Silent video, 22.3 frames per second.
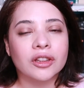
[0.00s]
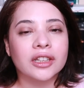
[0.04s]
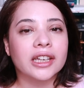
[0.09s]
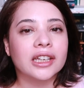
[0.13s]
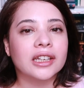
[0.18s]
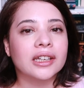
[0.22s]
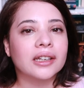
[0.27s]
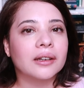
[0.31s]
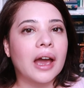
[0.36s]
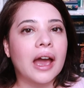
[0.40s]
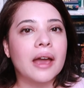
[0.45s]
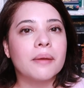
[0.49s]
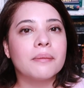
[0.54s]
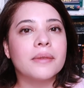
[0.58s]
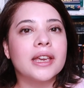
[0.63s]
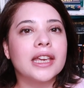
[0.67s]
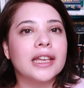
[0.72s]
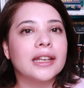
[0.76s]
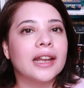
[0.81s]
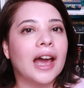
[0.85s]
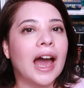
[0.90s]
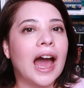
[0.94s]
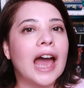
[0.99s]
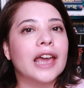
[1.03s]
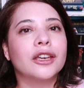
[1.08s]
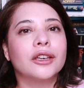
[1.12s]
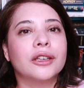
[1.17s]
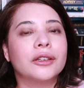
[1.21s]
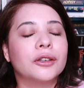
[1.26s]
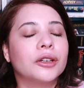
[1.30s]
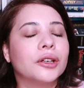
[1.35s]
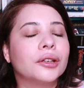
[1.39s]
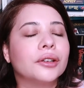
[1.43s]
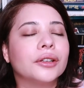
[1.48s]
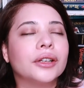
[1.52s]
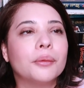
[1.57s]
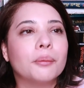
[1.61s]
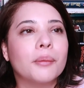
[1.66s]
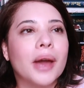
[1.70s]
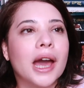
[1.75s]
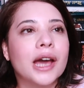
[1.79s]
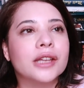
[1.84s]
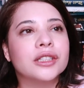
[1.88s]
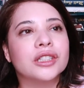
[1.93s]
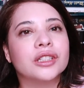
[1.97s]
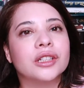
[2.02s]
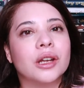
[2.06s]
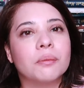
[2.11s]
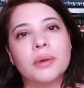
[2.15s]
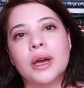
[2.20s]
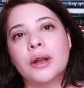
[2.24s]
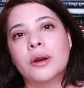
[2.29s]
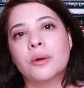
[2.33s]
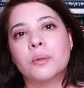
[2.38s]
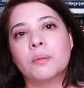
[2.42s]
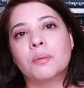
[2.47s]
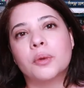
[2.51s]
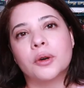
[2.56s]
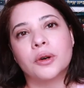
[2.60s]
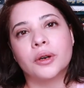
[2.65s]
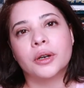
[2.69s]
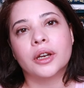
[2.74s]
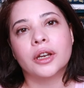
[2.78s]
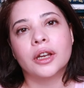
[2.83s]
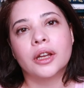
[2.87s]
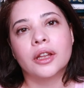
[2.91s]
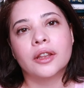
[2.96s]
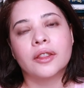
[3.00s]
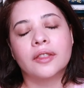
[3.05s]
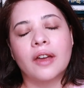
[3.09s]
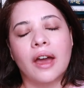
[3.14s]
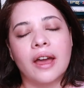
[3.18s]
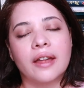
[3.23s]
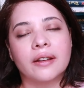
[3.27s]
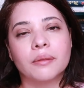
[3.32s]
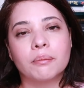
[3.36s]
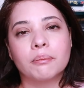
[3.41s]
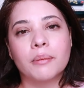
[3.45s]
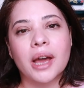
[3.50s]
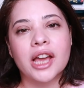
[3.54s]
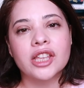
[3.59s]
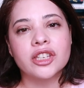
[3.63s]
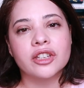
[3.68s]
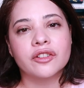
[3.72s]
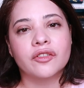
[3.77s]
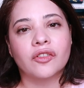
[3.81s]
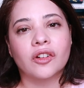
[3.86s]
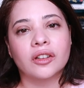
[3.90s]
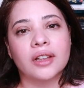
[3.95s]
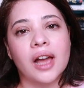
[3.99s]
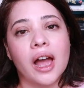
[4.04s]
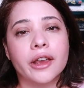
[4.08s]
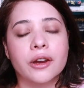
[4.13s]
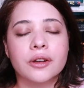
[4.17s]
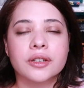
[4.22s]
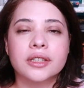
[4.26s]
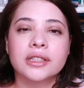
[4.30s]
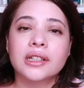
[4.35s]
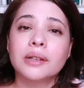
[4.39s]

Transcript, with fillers: Like, I mean, I couldn't imagine a better book than Magic for Liars.